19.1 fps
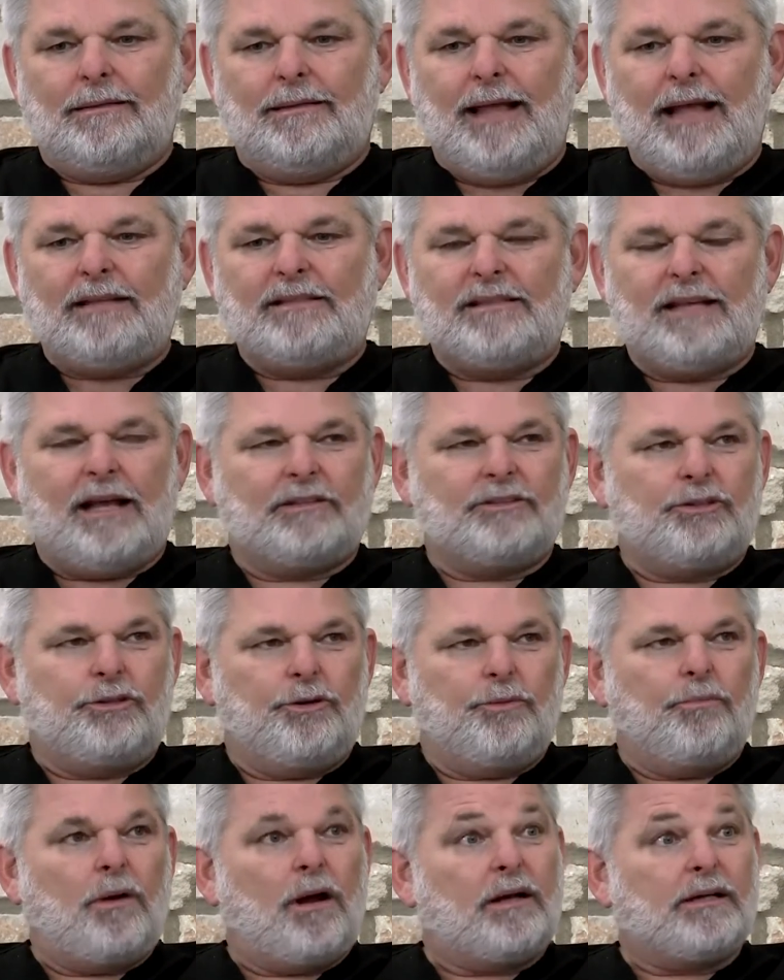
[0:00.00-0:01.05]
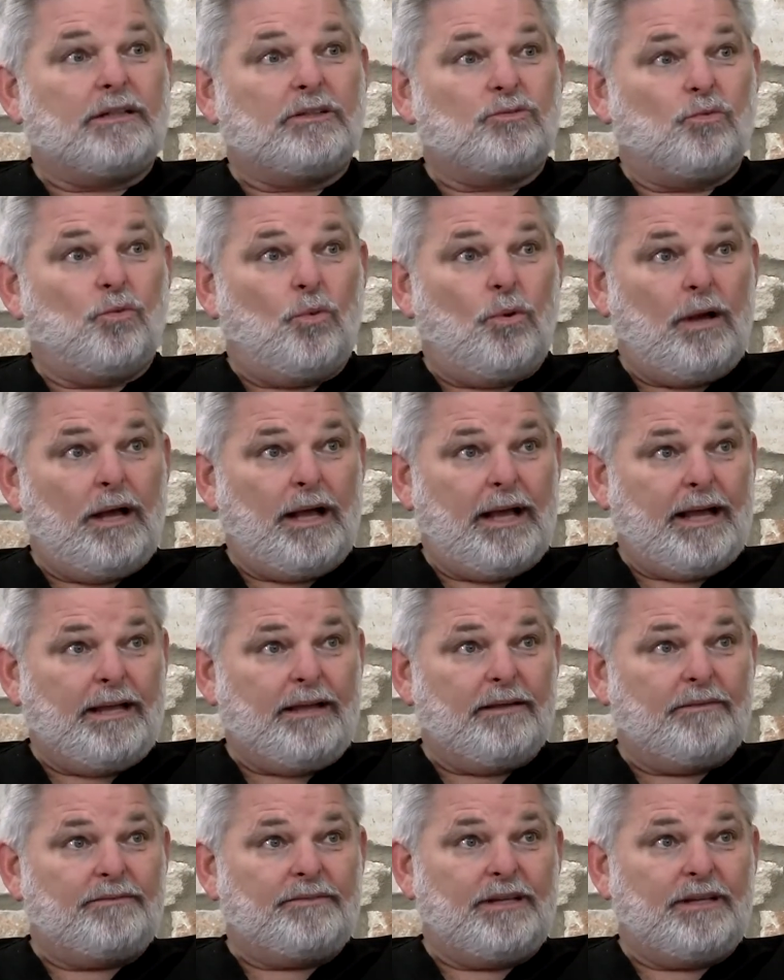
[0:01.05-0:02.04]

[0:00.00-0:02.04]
that's actually your body's way of